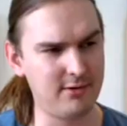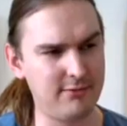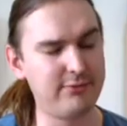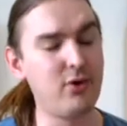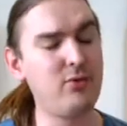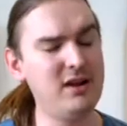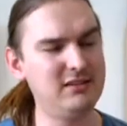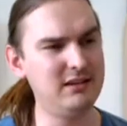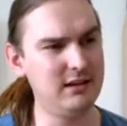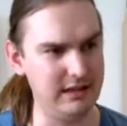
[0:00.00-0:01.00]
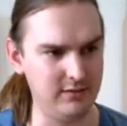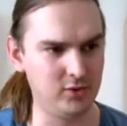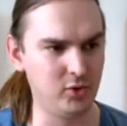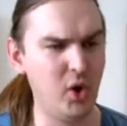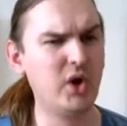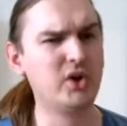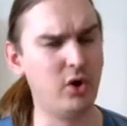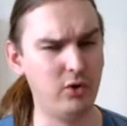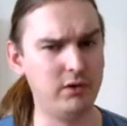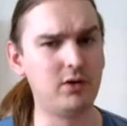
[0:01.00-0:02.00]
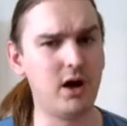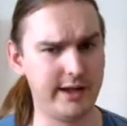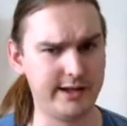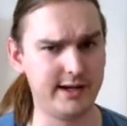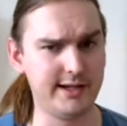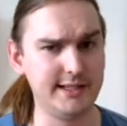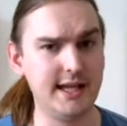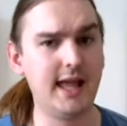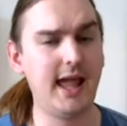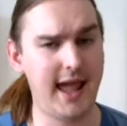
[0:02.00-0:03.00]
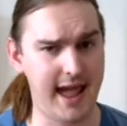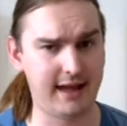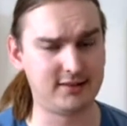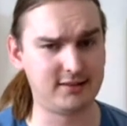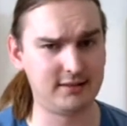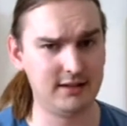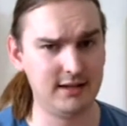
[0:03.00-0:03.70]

for Resident Evil Code Veronica X.